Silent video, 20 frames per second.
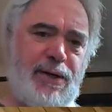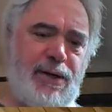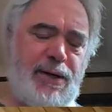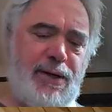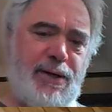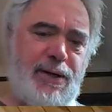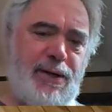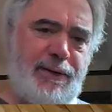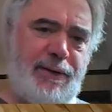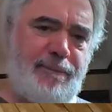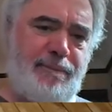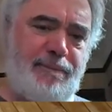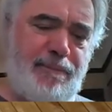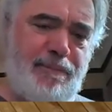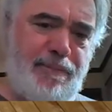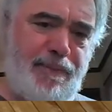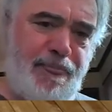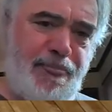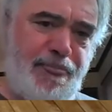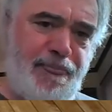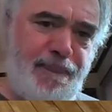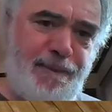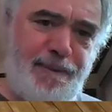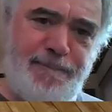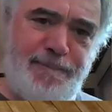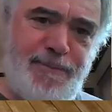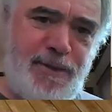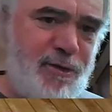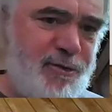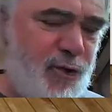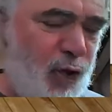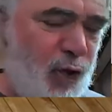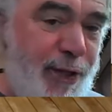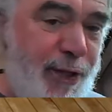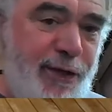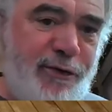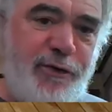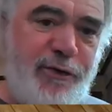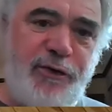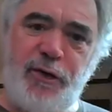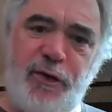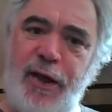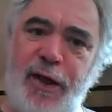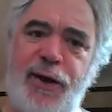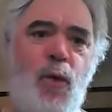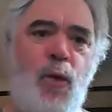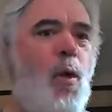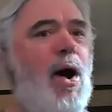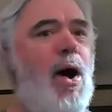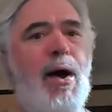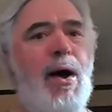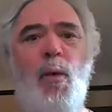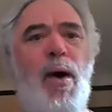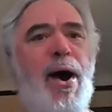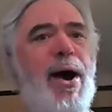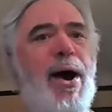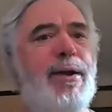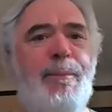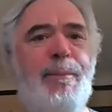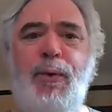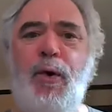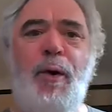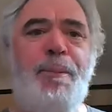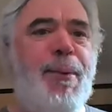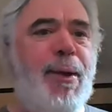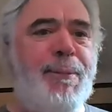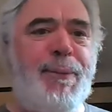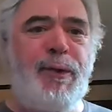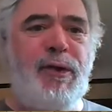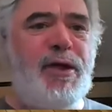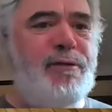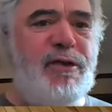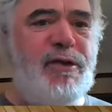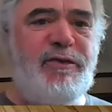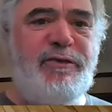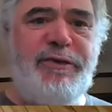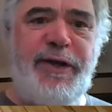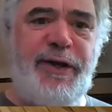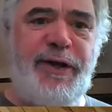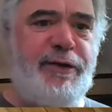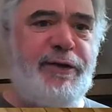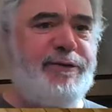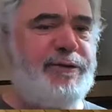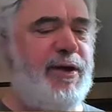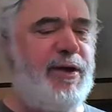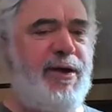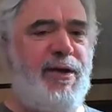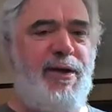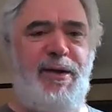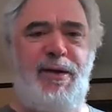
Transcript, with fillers: Um, I mean, there's a literature like why why do poor people live in cities?